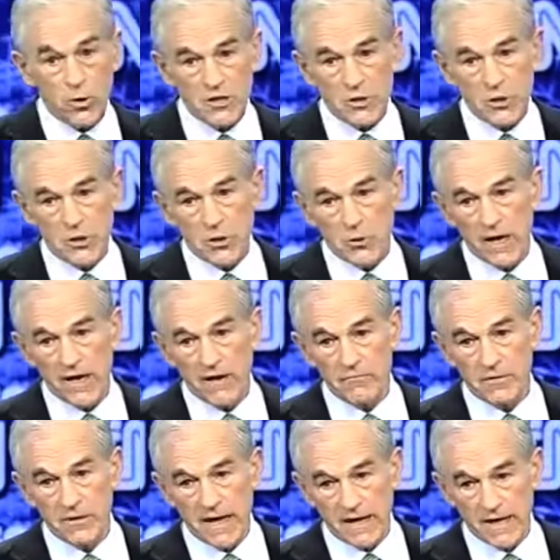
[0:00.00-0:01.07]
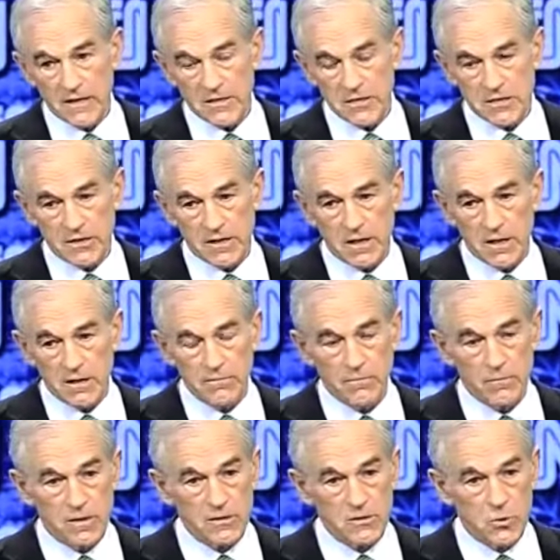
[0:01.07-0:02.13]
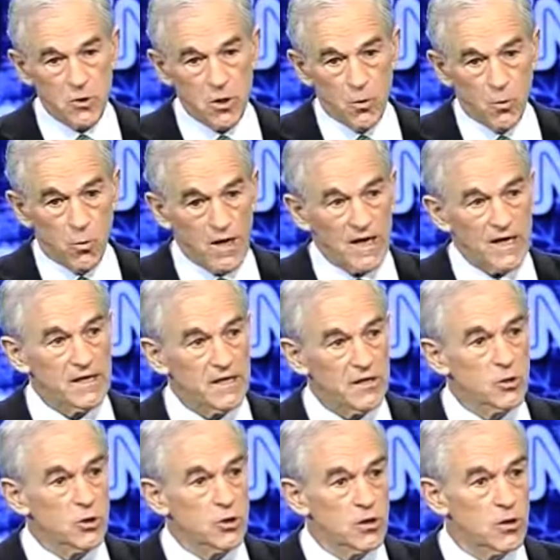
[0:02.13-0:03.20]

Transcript: real question you have to ask uh, is, why